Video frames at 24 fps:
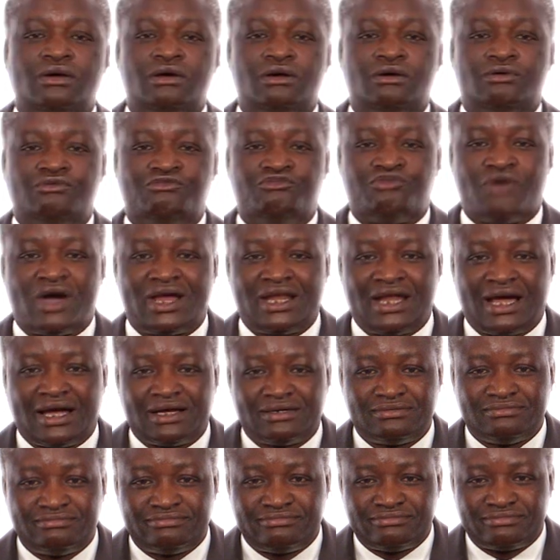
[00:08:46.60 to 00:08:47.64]
That's it.
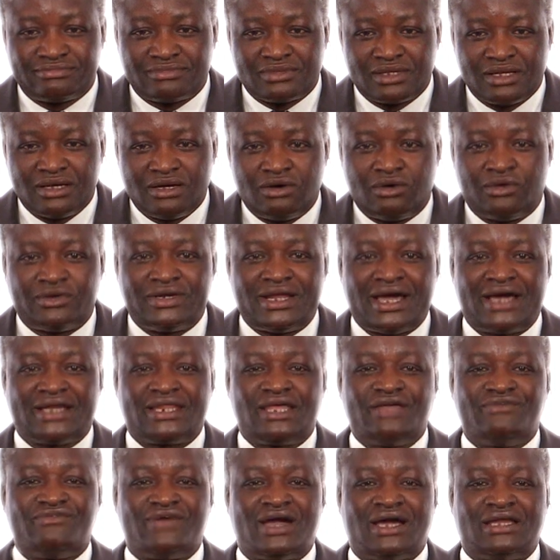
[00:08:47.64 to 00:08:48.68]
This is the end of the
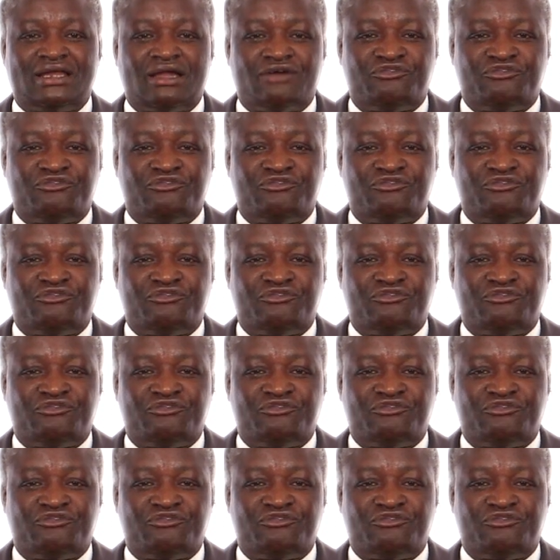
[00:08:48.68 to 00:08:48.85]
class.